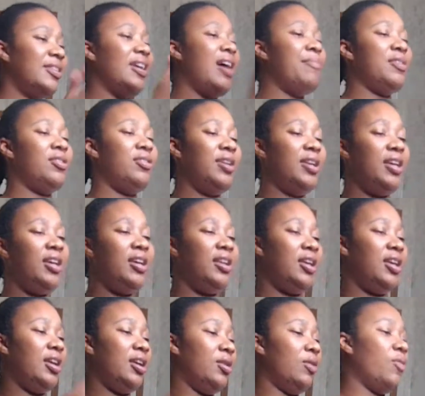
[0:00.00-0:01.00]
I'm gonna go ahead
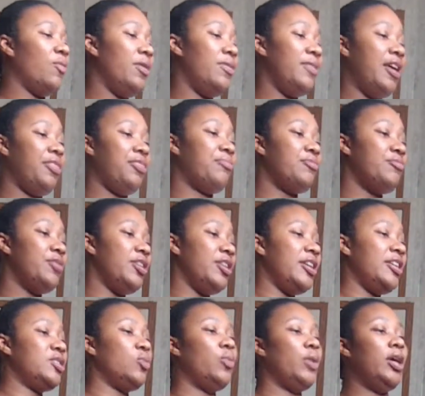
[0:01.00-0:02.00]
and run that through here
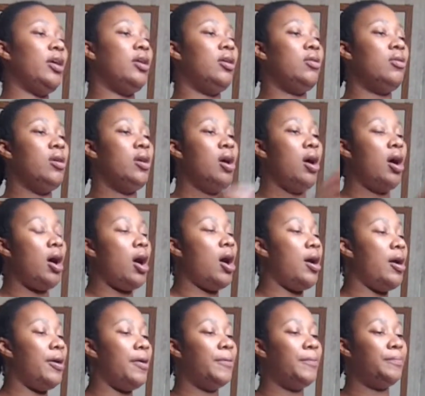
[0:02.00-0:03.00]
as well.
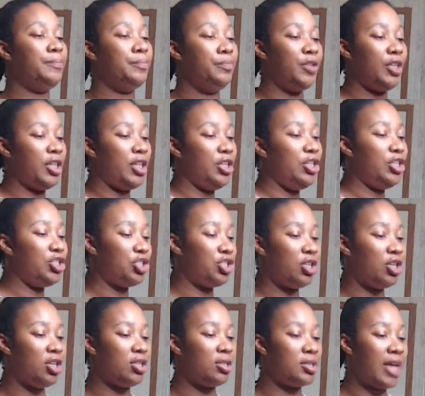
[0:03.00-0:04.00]
The
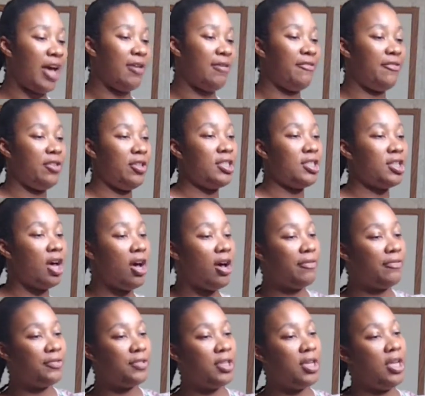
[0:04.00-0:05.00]
conditioner's got it feeling
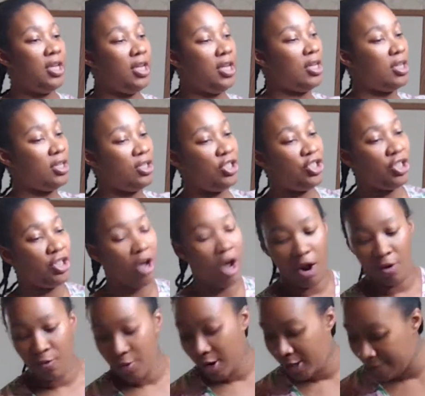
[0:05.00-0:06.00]
soft and conditioned
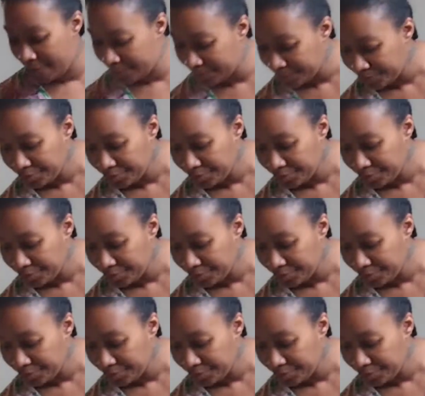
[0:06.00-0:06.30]
already.